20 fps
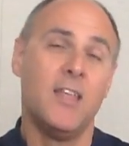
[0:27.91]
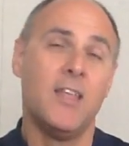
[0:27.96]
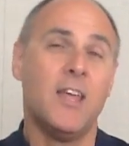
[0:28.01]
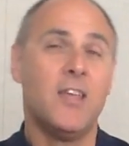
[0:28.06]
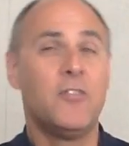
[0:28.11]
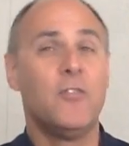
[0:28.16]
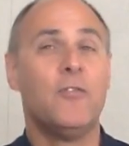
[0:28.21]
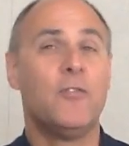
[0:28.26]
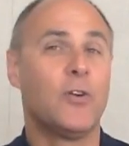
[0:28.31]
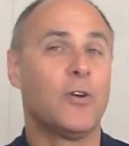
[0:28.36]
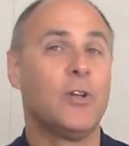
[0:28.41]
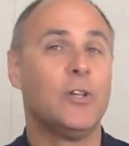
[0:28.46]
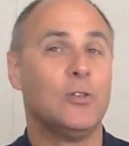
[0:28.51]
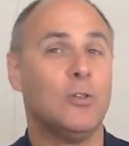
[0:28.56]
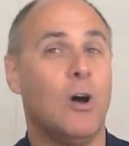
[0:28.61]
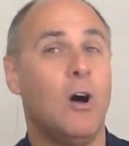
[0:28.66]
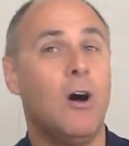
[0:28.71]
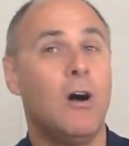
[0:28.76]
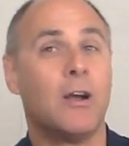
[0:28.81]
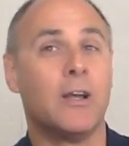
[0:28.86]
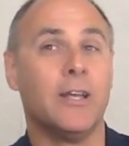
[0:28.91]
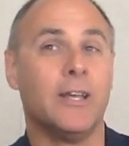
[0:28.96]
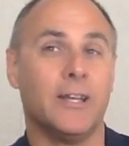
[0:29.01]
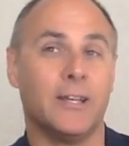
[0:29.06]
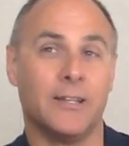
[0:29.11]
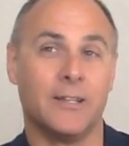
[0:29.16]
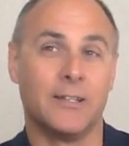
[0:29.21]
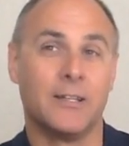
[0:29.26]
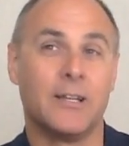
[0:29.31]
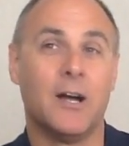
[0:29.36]
It's a very long
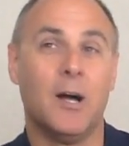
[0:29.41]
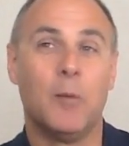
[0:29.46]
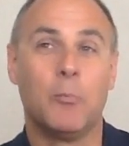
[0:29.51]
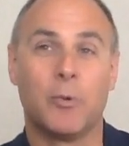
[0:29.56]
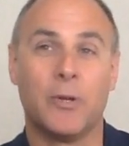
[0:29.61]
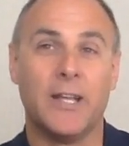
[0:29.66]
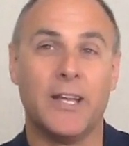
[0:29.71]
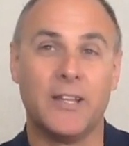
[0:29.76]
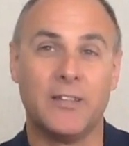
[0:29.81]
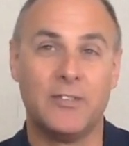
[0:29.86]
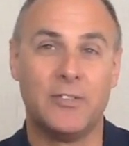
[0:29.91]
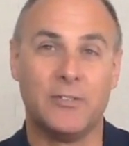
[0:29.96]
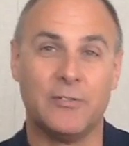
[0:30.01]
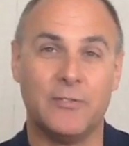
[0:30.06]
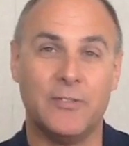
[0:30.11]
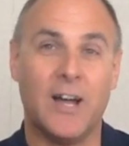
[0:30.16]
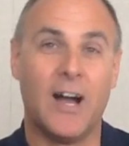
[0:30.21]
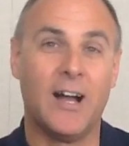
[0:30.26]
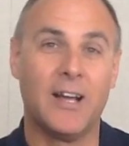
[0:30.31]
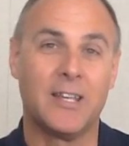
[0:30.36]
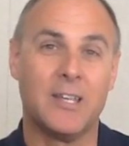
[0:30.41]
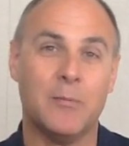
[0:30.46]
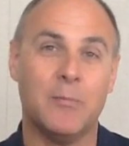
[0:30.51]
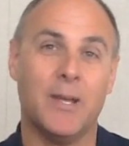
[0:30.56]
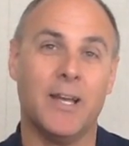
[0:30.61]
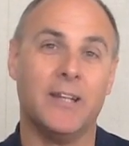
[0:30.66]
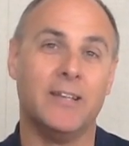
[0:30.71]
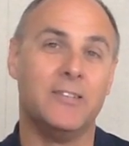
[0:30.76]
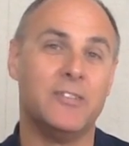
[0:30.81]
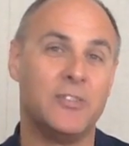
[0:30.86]
and comprehensive
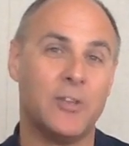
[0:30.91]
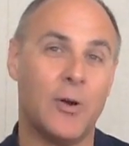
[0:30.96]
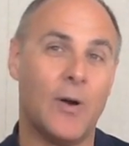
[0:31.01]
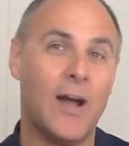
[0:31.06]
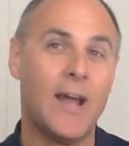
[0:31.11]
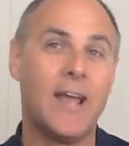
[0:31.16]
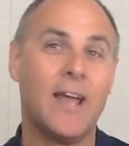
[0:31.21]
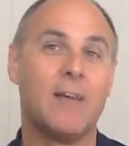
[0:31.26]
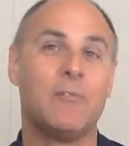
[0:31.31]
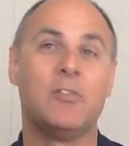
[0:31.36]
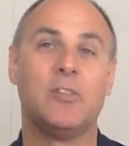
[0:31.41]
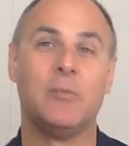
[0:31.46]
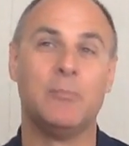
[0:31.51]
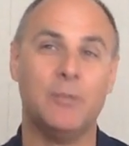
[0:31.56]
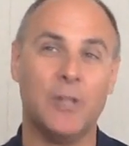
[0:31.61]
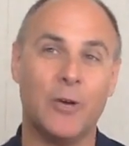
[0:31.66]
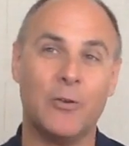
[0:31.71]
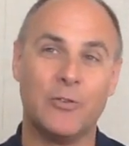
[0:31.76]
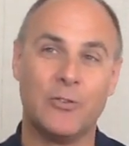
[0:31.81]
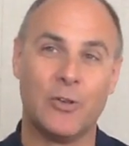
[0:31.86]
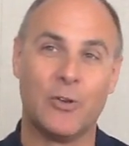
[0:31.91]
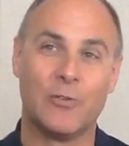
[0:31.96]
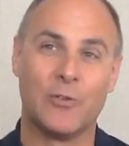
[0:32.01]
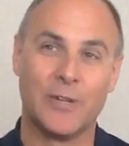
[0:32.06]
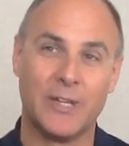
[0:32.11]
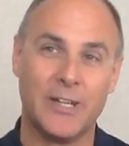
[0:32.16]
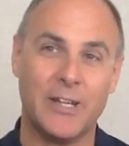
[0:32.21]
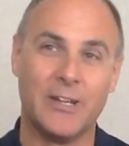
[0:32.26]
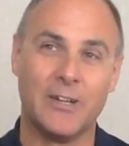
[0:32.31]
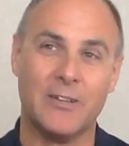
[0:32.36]
document, so I have some notes over
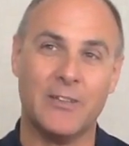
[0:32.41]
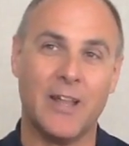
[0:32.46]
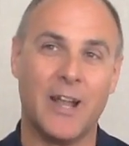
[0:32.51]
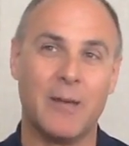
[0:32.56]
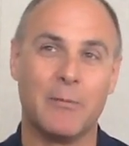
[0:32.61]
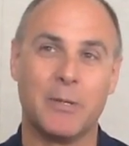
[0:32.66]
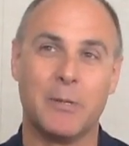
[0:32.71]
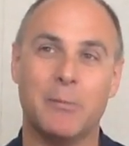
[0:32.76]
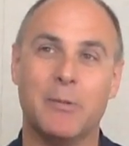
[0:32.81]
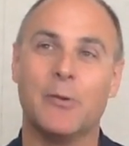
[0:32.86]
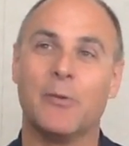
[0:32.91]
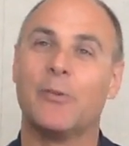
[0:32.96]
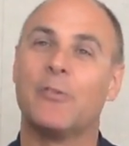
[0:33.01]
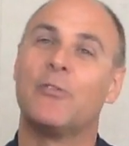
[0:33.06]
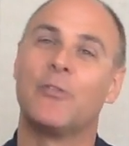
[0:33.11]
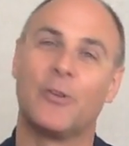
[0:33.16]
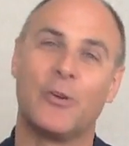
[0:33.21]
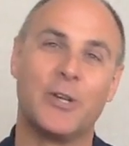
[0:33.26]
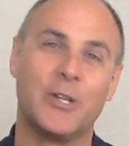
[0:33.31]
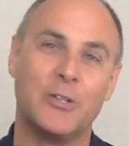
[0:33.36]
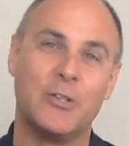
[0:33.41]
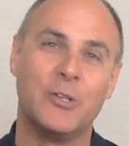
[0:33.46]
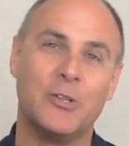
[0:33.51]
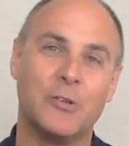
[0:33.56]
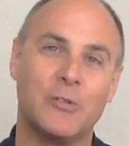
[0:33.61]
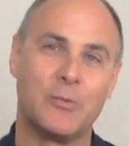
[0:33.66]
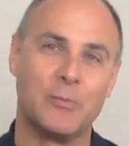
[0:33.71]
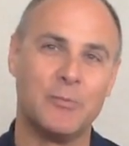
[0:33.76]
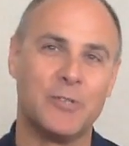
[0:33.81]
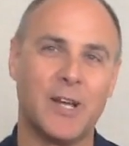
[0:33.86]
here that I'm going to be referring to
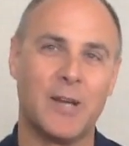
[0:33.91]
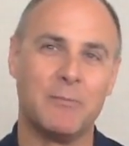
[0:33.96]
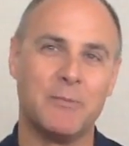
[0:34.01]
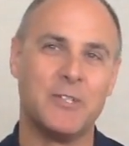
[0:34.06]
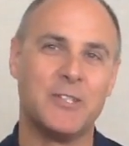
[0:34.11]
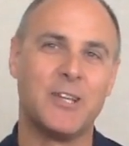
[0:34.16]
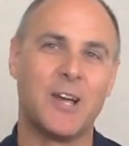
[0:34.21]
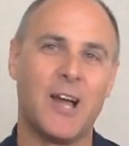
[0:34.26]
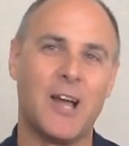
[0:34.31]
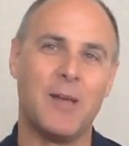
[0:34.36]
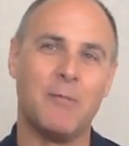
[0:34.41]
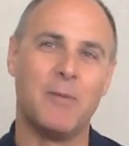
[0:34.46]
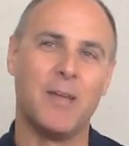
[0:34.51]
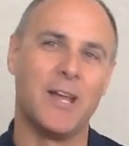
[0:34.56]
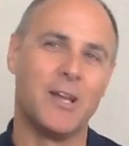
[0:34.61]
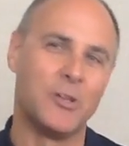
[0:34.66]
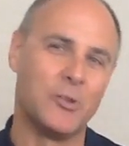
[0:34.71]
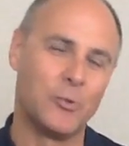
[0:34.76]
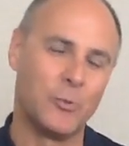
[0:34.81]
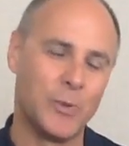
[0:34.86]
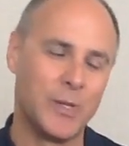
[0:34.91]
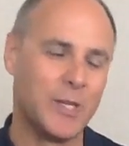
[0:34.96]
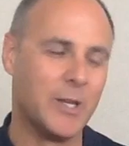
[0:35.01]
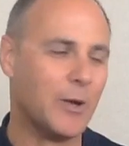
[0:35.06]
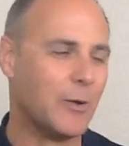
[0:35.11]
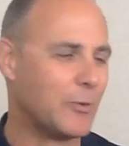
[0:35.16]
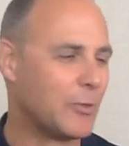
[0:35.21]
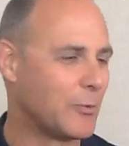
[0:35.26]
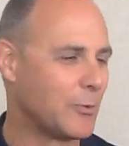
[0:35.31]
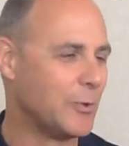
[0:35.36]
from time to time as we go
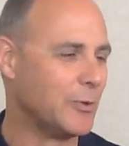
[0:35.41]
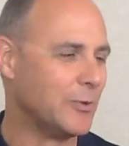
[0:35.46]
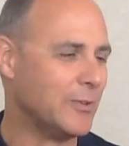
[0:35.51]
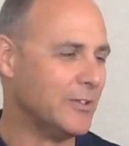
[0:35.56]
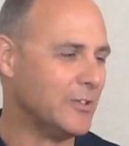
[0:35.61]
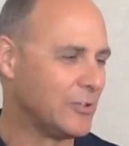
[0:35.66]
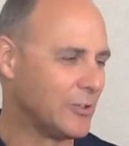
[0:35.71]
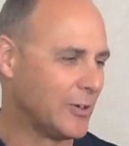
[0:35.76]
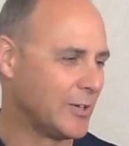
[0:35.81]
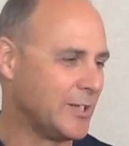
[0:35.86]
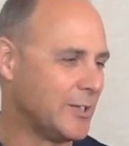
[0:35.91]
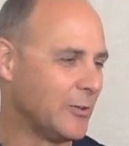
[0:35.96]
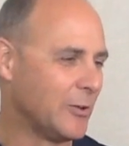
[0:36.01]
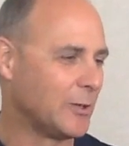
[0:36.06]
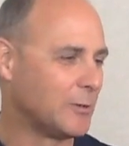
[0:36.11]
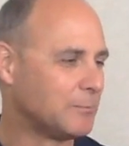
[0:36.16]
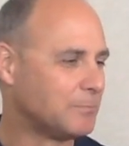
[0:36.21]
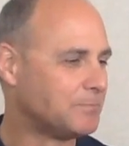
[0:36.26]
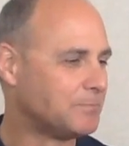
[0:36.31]
through the circular.